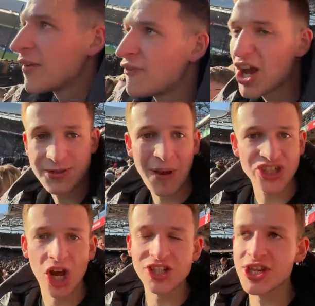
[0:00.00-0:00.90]
First best
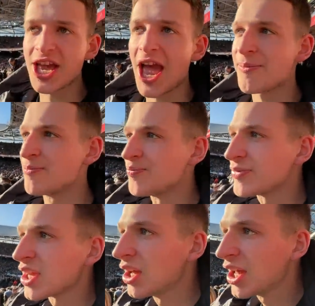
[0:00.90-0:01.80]
chance of the game.
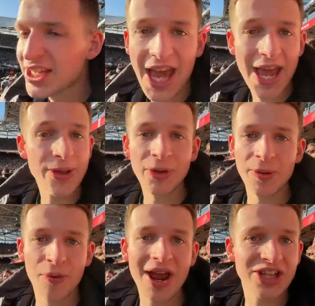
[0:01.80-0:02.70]
Can't hit them on the
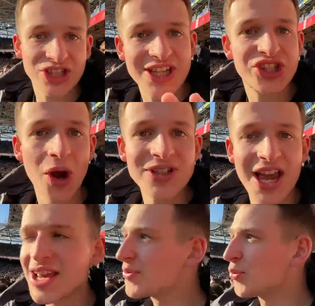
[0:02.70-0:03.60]
break. See, Jose,
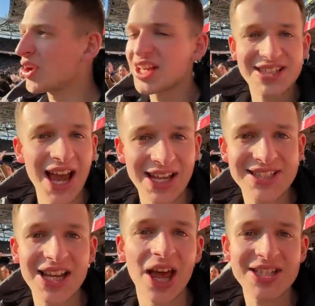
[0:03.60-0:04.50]
when he attacks,
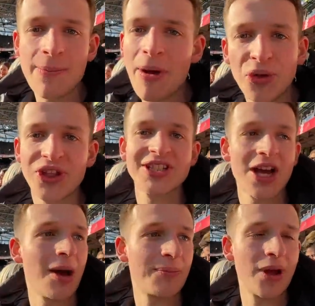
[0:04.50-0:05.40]
he likes to build things
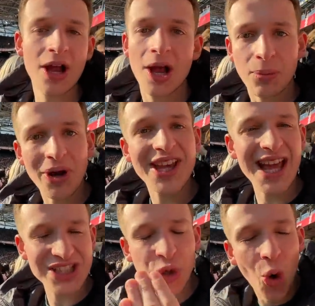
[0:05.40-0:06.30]
up. When he
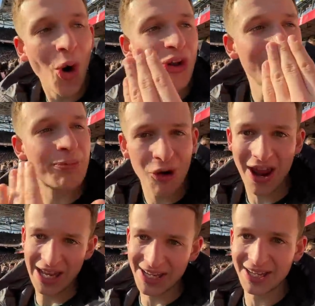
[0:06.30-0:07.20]
gets caught on the
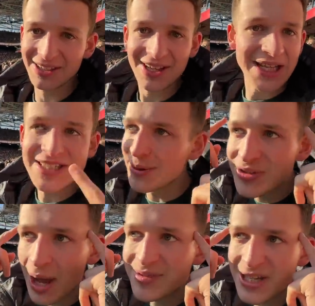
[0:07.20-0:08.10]
break,
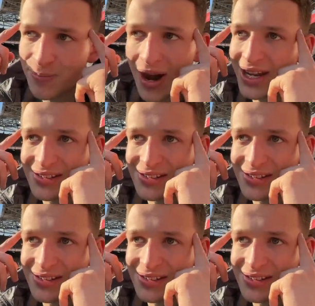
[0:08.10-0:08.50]
sometimes his brain,